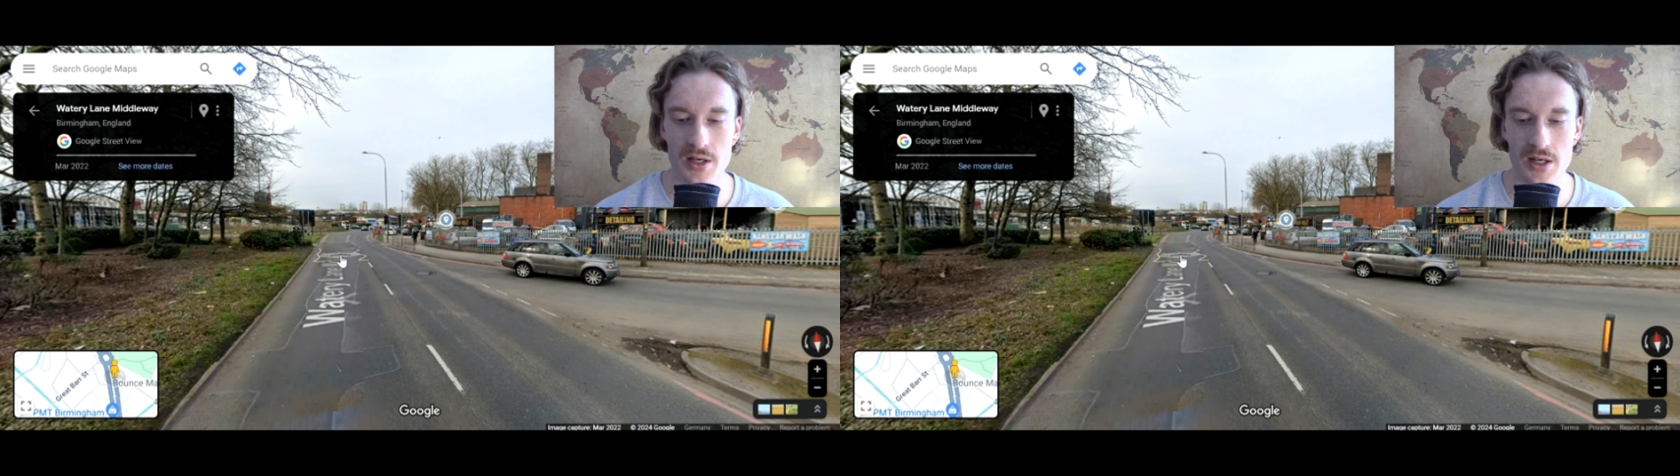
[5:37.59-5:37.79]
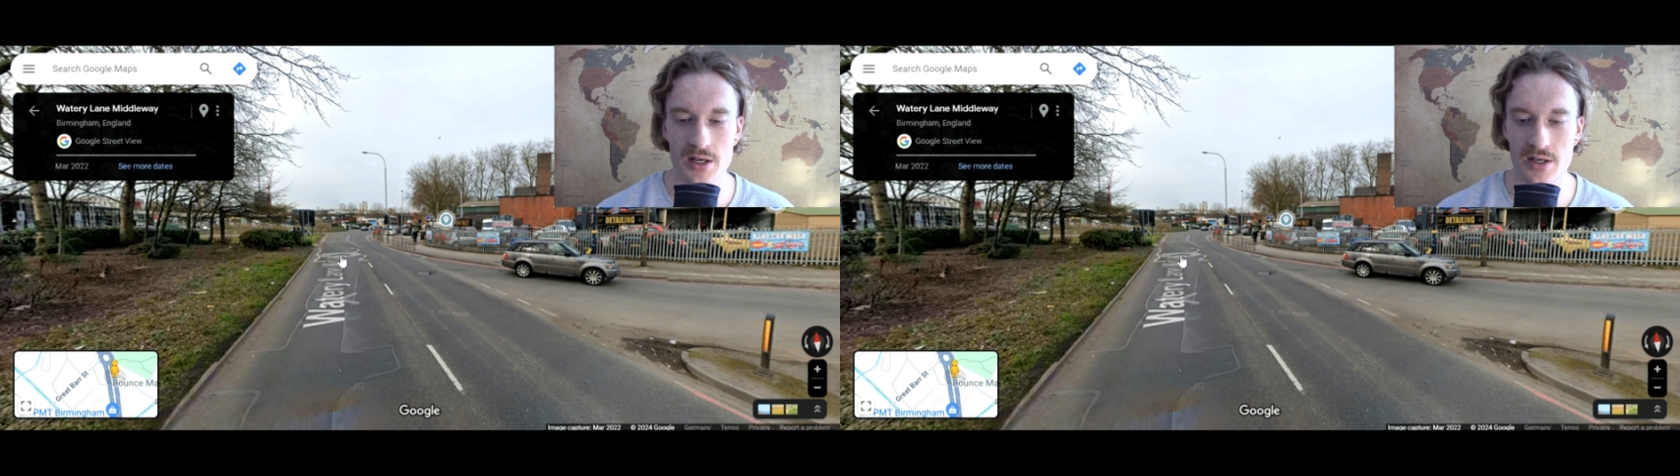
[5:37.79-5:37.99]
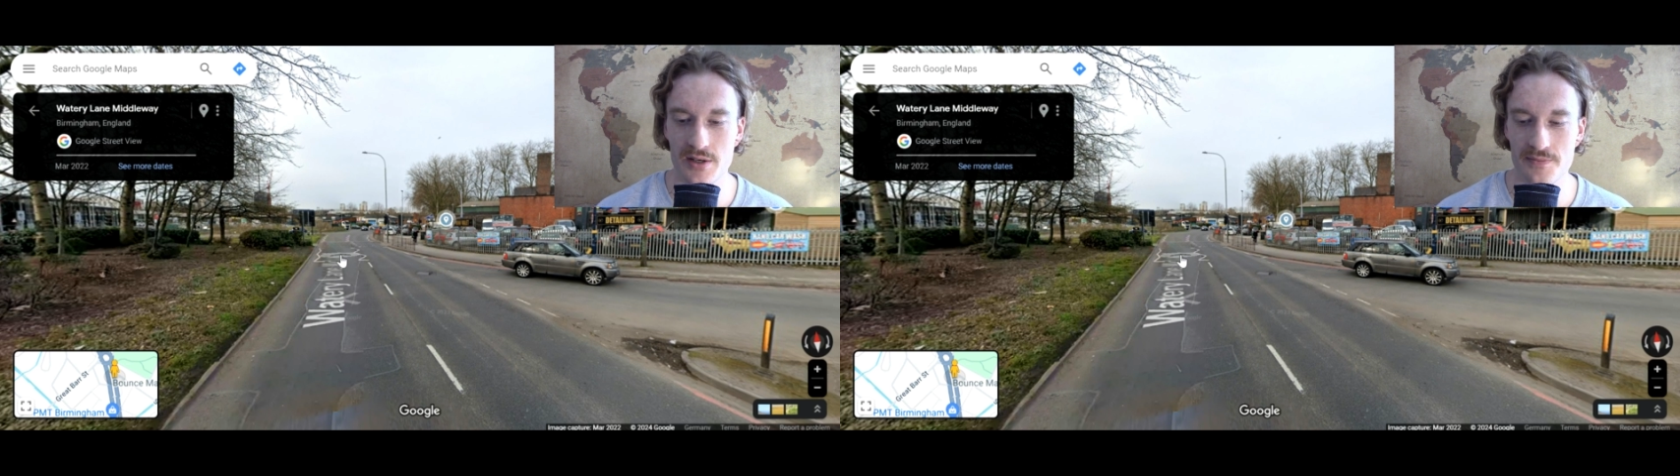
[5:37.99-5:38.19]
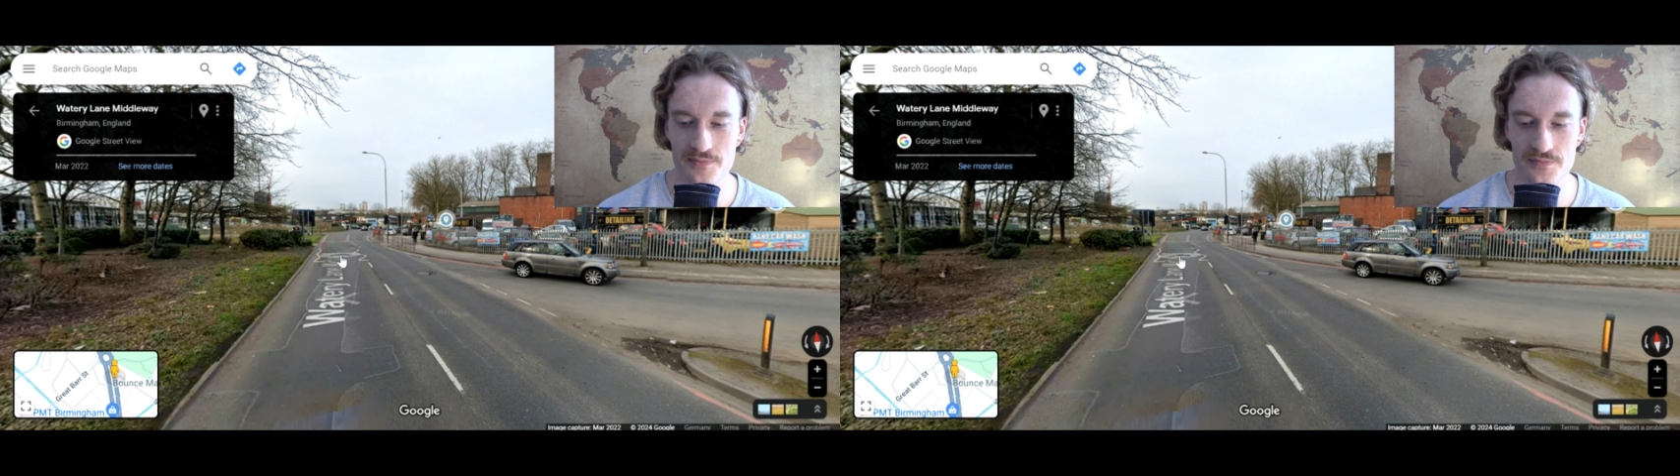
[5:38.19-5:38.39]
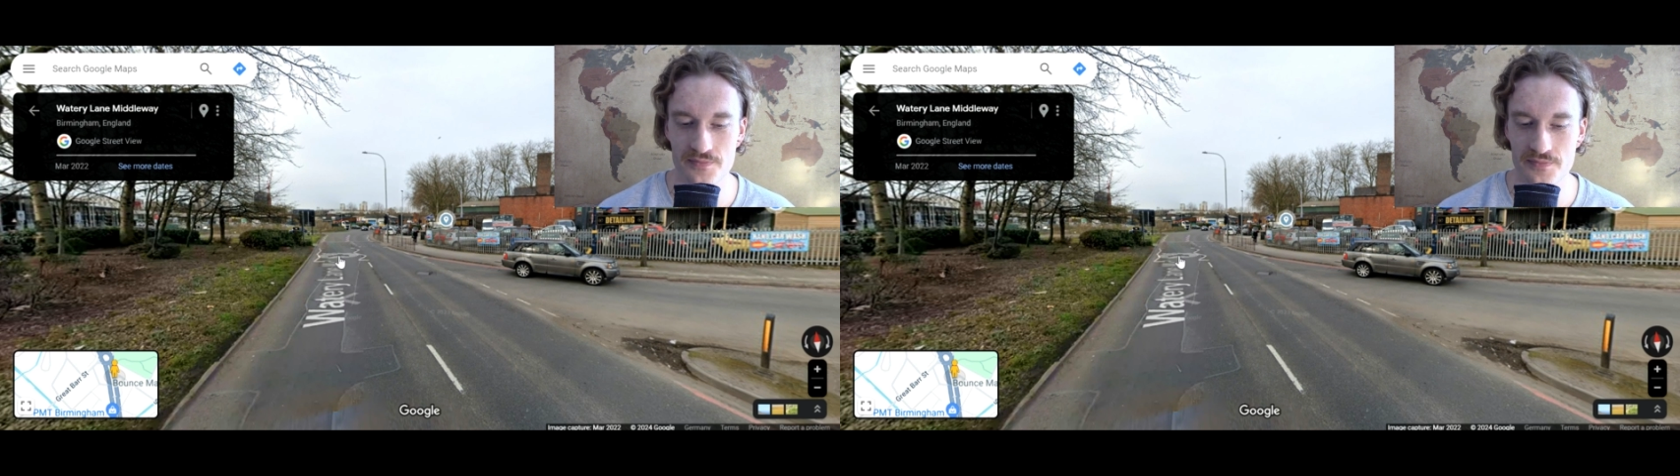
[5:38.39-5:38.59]

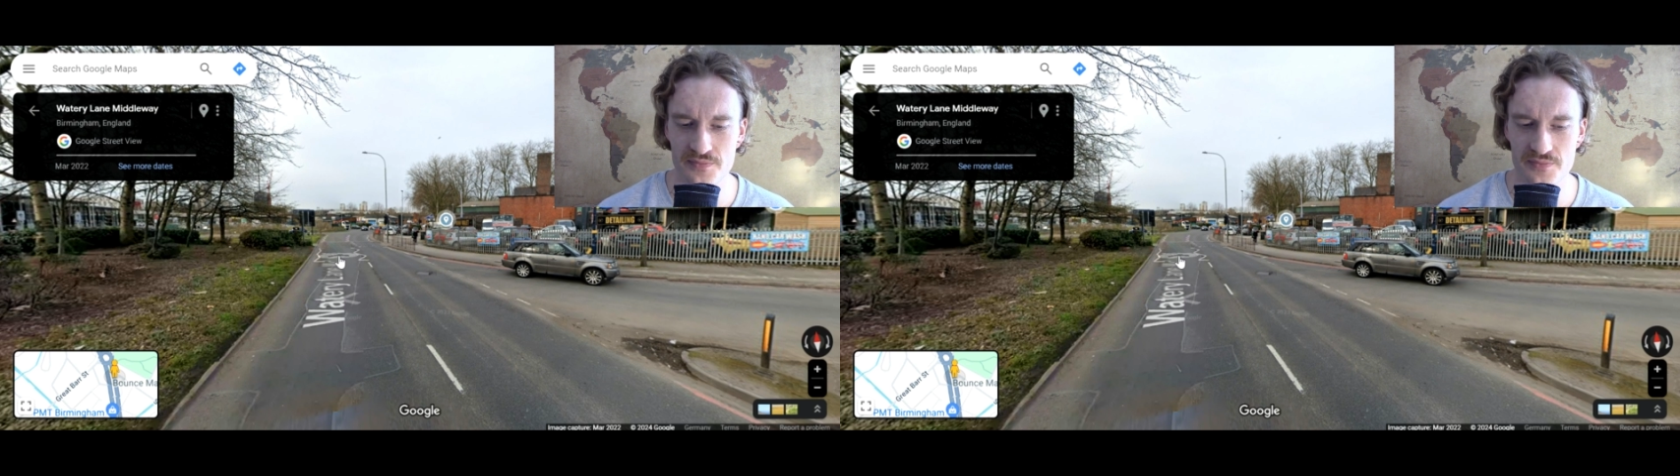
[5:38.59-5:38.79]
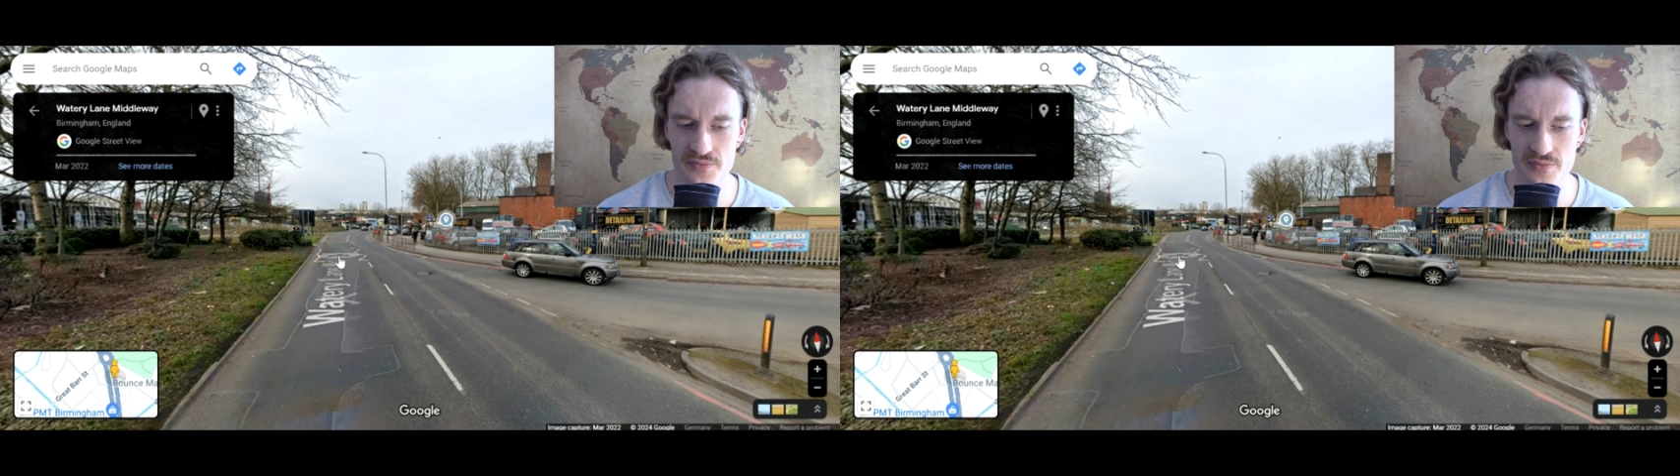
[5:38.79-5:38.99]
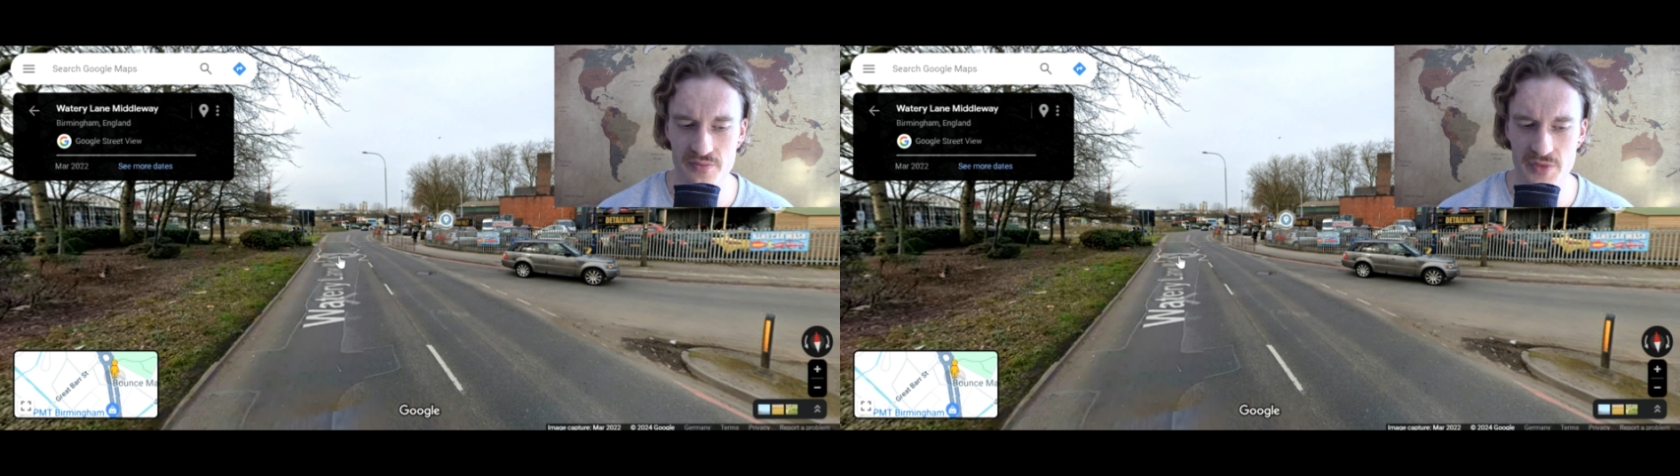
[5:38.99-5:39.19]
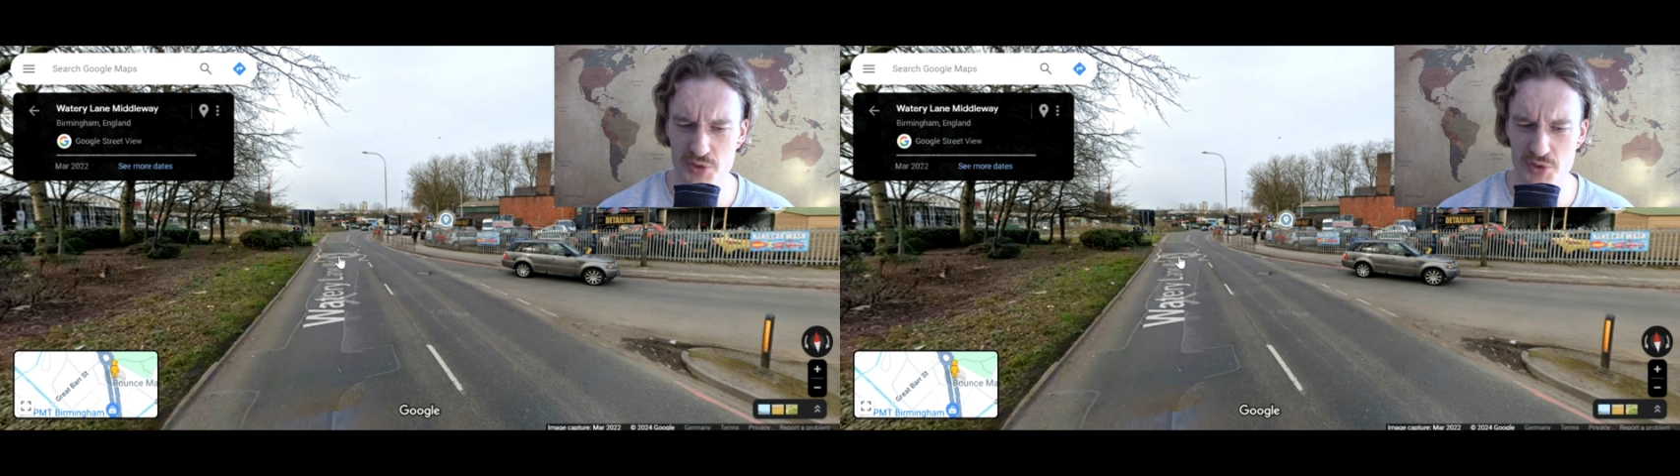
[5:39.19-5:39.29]
there